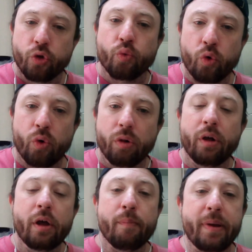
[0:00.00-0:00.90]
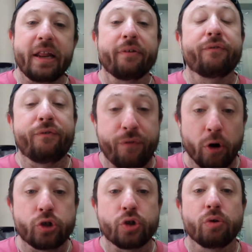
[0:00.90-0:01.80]
the rule, meaning
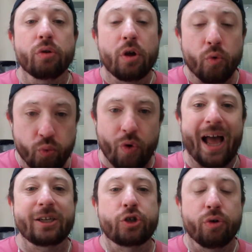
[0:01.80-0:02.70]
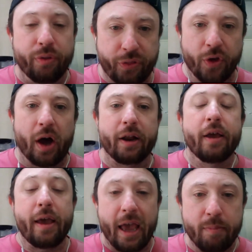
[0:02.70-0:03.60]
functional, rational thought
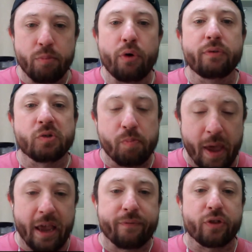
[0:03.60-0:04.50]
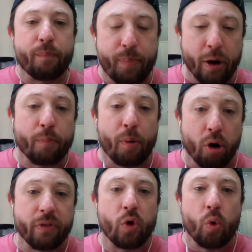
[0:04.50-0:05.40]
and moves made for the better
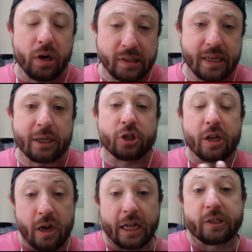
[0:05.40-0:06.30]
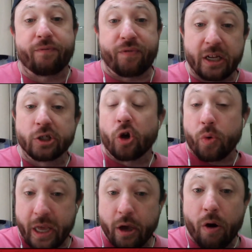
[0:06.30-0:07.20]
part of the organization and not to feed his
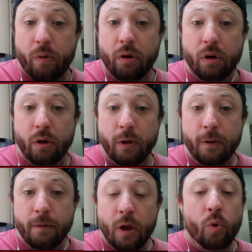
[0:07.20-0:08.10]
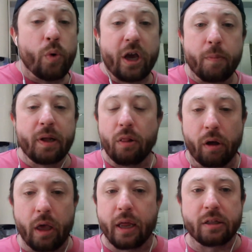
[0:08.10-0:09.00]
own ego, we could be
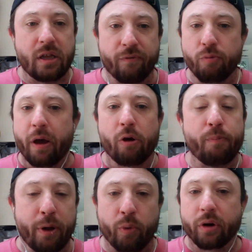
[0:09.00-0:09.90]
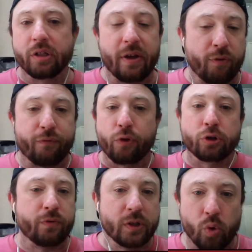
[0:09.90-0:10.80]
looking at a different Michael Bidwill and a different
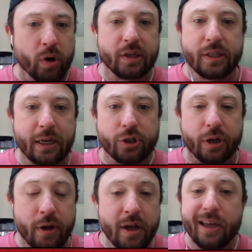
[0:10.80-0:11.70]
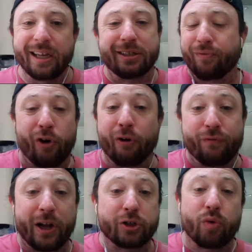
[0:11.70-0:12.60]
future of this organization. Is it
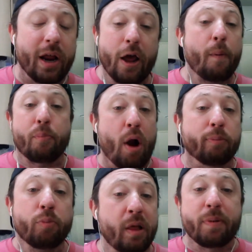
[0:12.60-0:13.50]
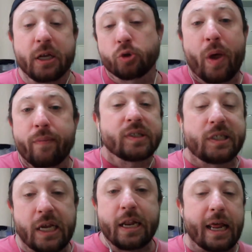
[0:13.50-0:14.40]
far-fetched right now? Probably, because we haven't
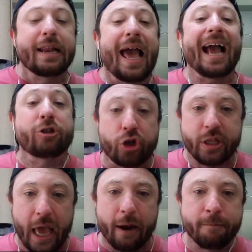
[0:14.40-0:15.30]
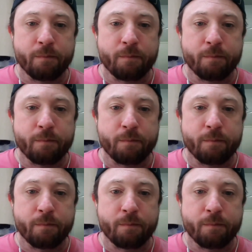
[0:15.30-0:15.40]
seen it in action yet.